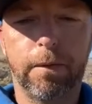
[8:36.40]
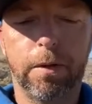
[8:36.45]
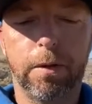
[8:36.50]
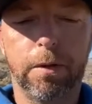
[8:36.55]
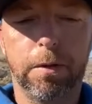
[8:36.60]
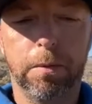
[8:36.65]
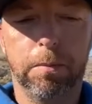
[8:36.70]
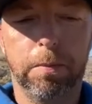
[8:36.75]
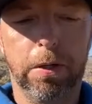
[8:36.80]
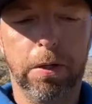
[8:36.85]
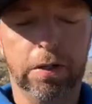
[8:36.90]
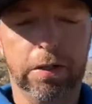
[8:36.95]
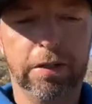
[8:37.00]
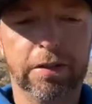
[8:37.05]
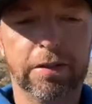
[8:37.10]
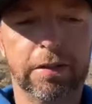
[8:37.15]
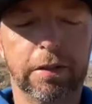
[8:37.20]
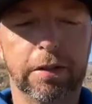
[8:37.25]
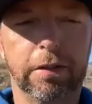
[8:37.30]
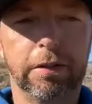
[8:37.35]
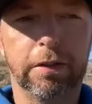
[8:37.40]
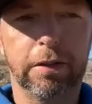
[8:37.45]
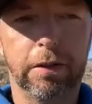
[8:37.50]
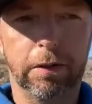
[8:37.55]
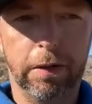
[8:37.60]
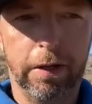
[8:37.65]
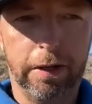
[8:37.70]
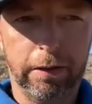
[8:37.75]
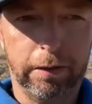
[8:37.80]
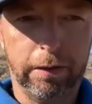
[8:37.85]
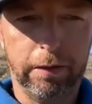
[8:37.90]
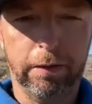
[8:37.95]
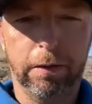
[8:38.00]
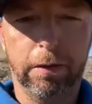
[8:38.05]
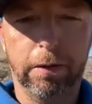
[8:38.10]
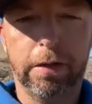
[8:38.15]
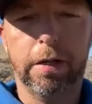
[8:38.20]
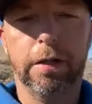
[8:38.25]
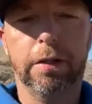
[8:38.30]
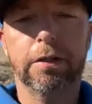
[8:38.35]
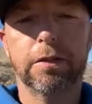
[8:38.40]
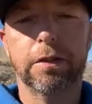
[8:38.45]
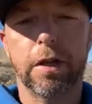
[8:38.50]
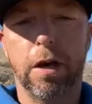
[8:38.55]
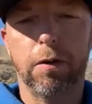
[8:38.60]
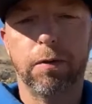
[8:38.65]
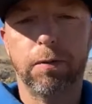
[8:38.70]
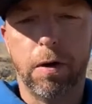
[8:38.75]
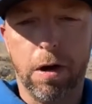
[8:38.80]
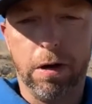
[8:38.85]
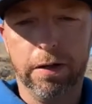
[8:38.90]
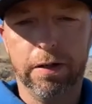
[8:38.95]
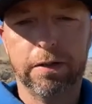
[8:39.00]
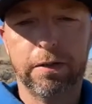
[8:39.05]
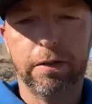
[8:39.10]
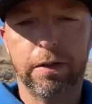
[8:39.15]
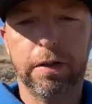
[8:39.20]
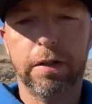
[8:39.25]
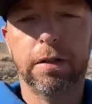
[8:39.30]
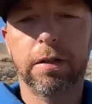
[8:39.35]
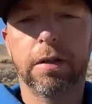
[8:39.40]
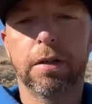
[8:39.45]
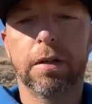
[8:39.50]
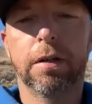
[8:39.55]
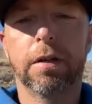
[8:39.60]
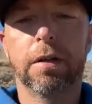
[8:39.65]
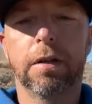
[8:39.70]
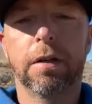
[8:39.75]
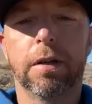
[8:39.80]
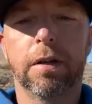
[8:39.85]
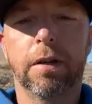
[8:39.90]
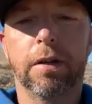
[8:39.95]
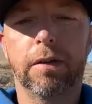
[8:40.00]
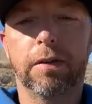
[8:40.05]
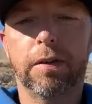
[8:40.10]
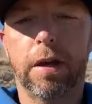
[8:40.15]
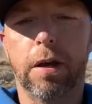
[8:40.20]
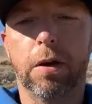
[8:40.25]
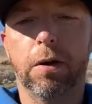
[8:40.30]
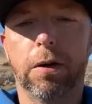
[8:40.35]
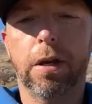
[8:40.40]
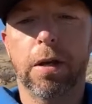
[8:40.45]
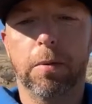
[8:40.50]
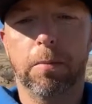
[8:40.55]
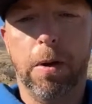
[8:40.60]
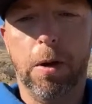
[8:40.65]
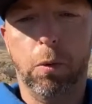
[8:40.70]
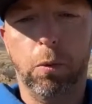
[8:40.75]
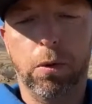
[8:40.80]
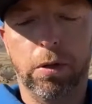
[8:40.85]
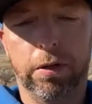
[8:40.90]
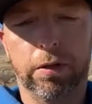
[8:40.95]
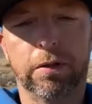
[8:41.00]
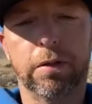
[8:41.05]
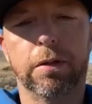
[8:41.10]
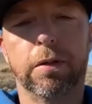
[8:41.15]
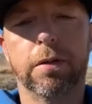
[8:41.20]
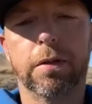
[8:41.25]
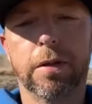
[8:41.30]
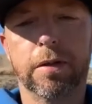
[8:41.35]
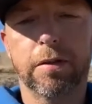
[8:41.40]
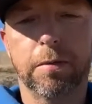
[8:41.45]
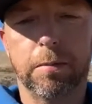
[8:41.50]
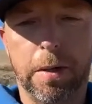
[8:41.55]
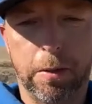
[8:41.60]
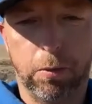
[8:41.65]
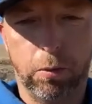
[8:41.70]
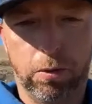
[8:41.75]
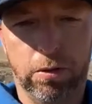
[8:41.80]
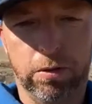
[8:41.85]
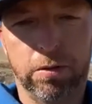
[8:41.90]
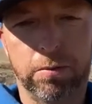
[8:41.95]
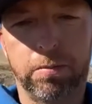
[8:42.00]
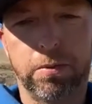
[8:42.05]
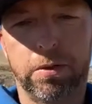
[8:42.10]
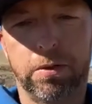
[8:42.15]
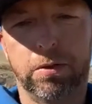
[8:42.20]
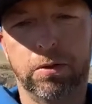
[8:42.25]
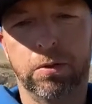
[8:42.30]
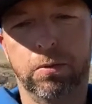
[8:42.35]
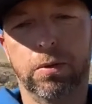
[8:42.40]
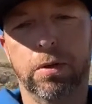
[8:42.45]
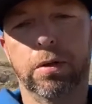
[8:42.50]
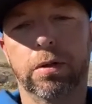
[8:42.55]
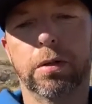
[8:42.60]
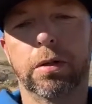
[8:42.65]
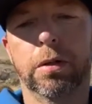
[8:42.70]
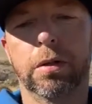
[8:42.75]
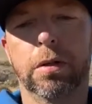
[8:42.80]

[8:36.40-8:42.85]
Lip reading: the ability to, like look at yourself honestly and say, okay, am I willing to do this? Am I willing to put in the work?